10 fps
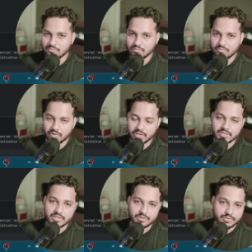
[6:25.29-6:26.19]
what is
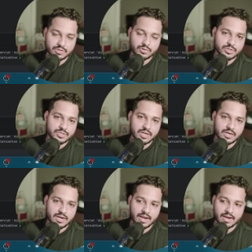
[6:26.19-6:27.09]
the user
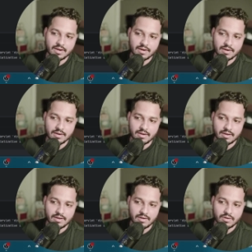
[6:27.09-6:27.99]
question, and
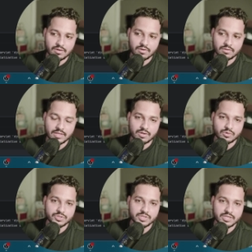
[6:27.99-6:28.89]
that
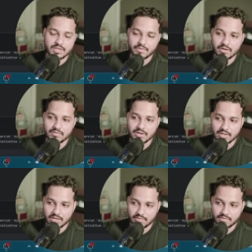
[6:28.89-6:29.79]
question is available
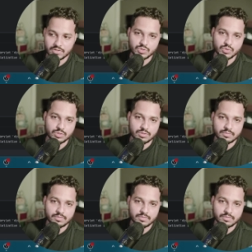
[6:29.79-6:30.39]
in which tool.